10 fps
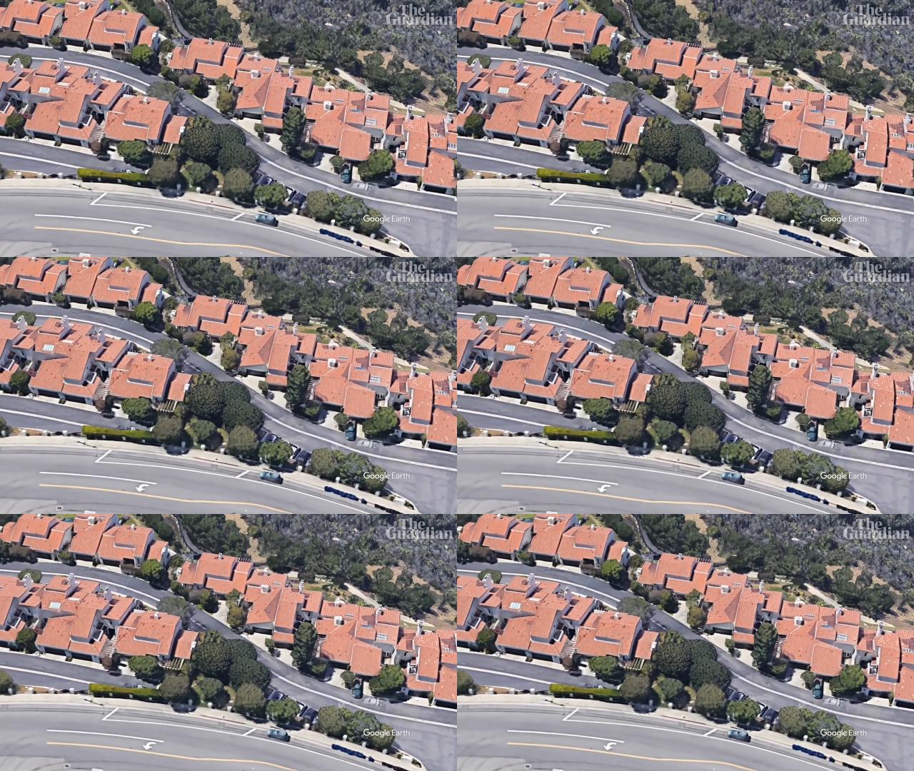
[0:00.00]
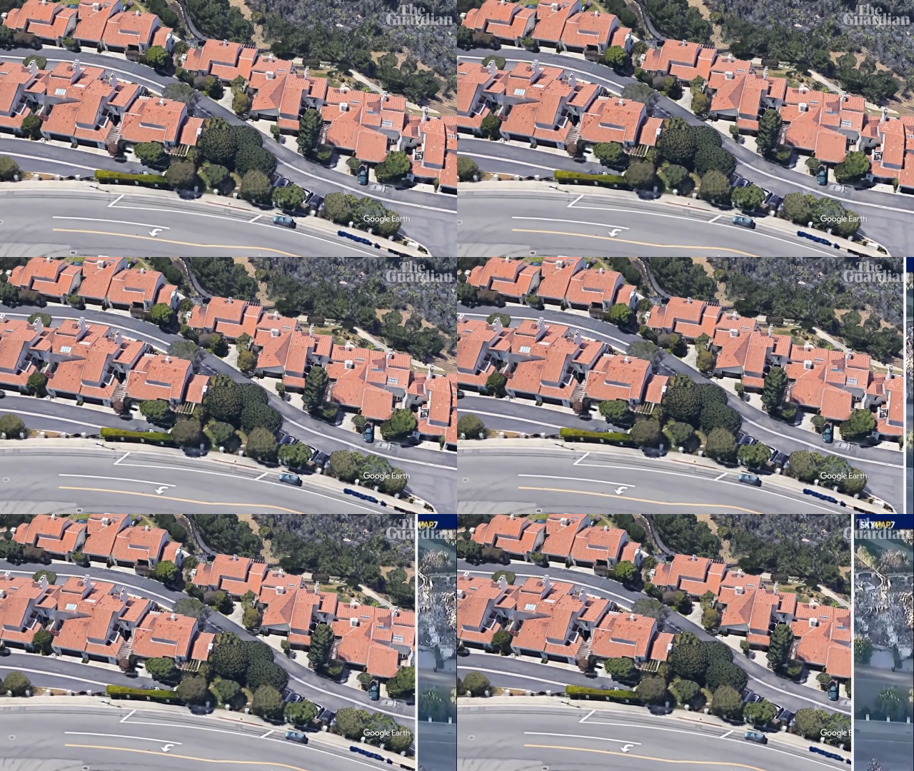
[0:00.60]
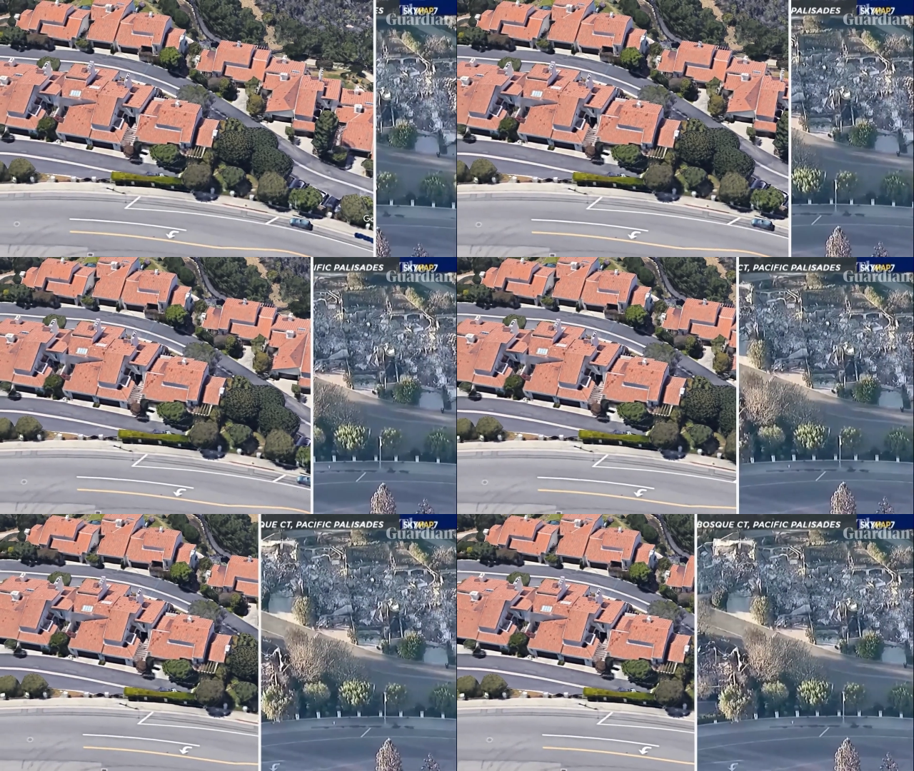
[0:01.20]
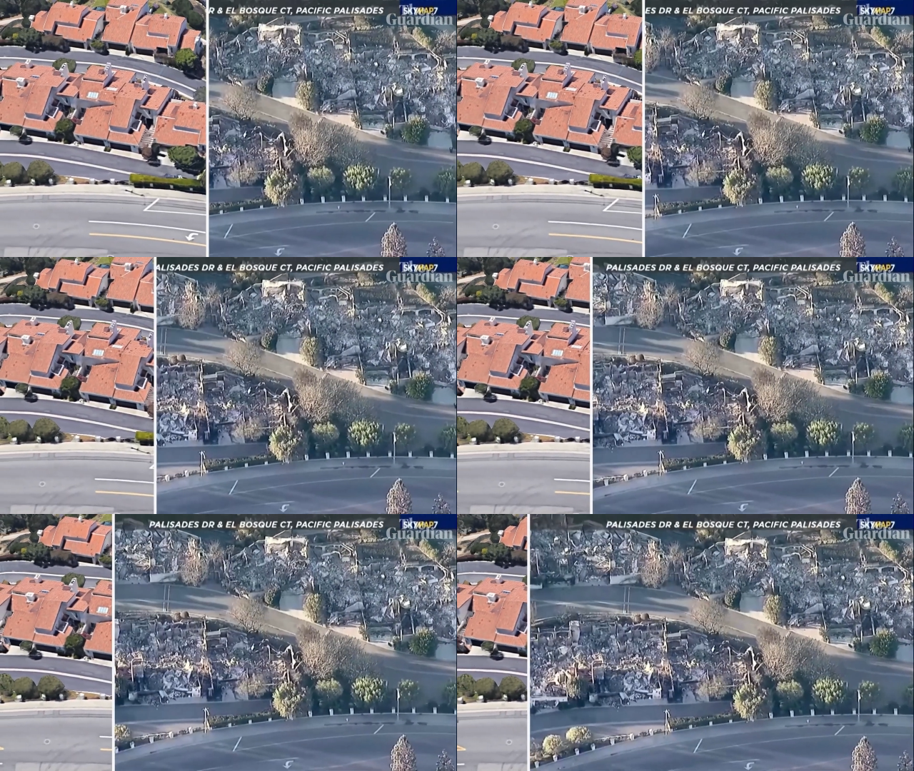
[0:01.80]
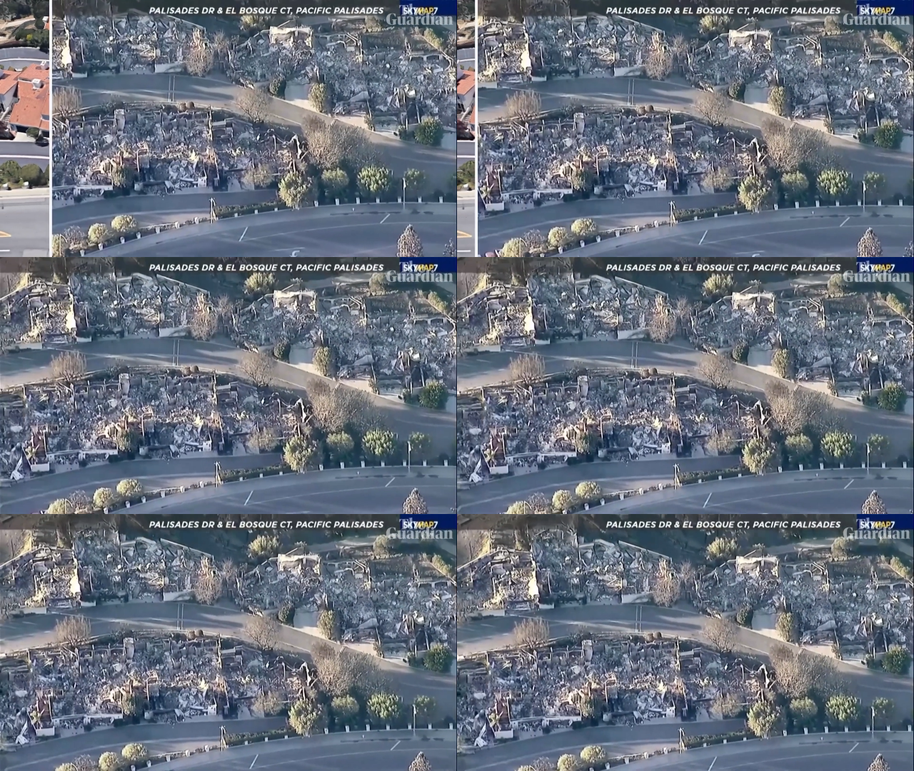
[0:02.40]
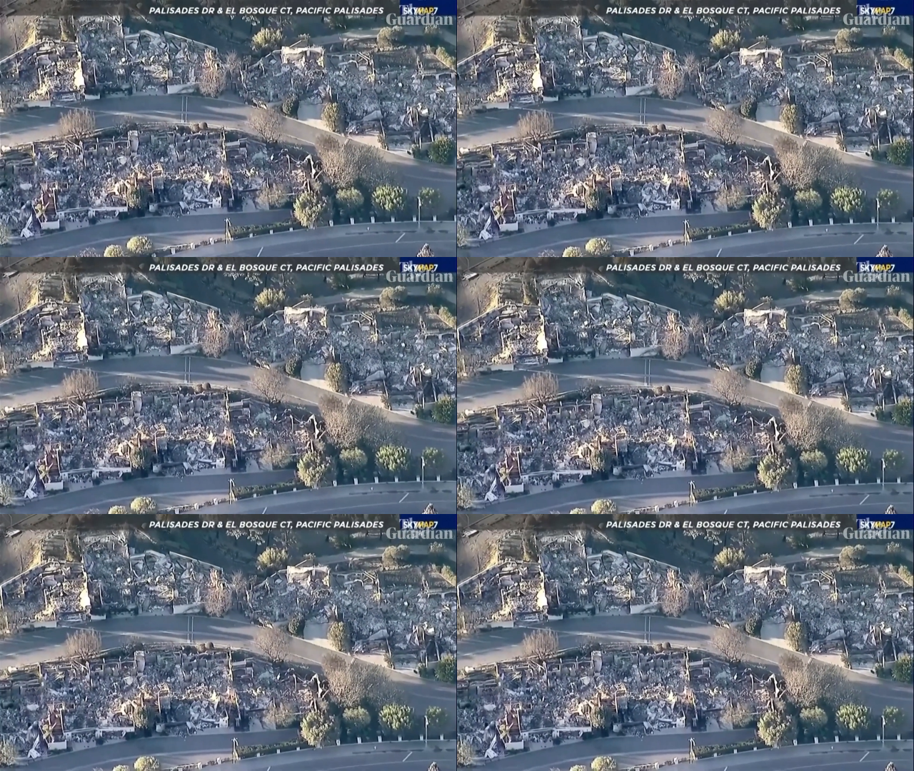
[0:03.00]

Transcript: Nobody's mouth can be seen.